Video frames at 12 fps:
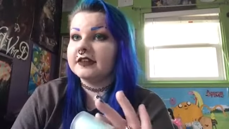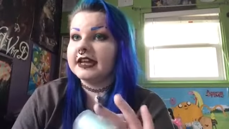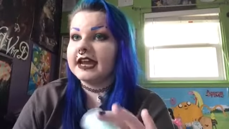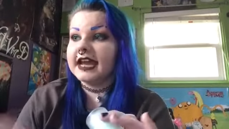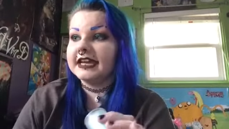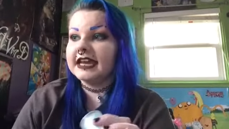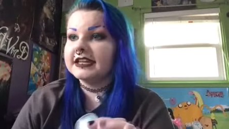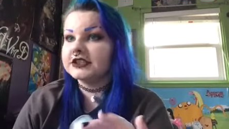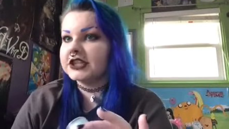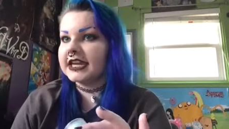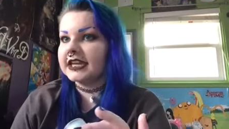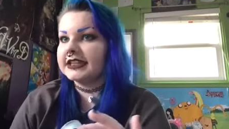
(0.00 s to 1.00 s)
Like, I get
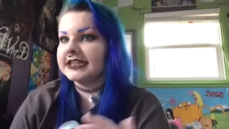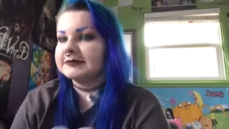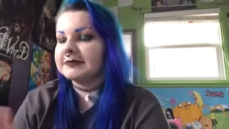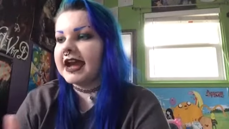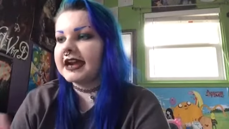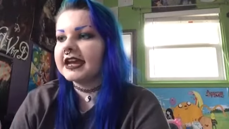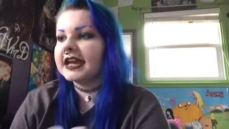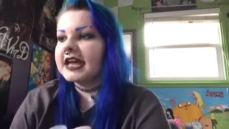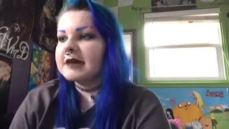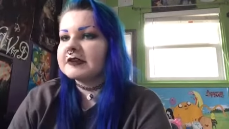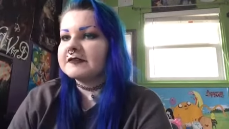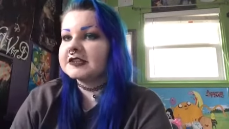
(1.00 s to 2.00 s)
taking things back,
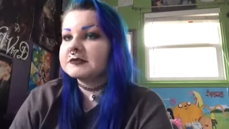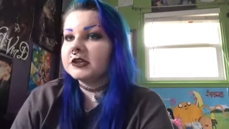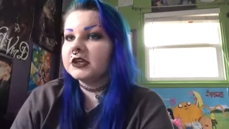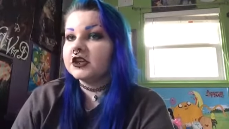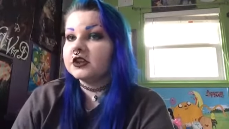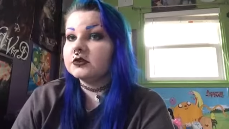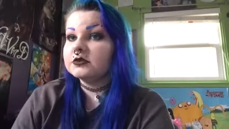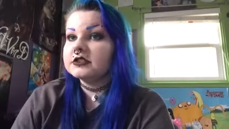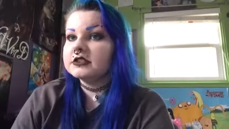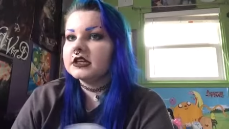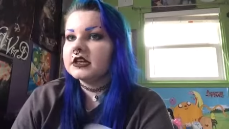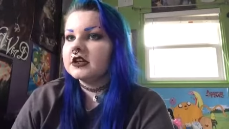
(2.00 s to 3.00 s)
but if it's been
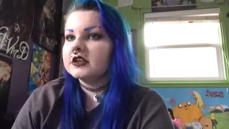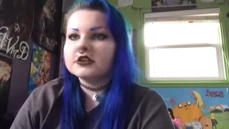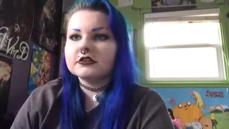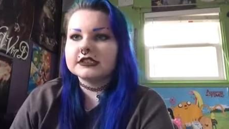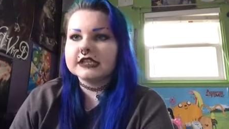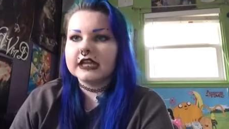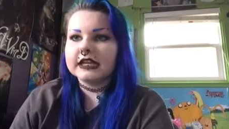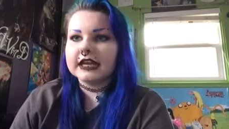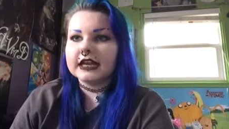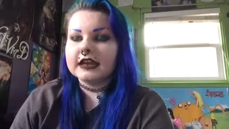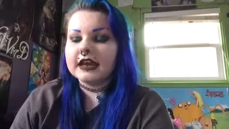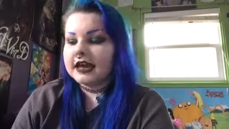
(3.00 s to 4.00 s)
used, don't sell it again.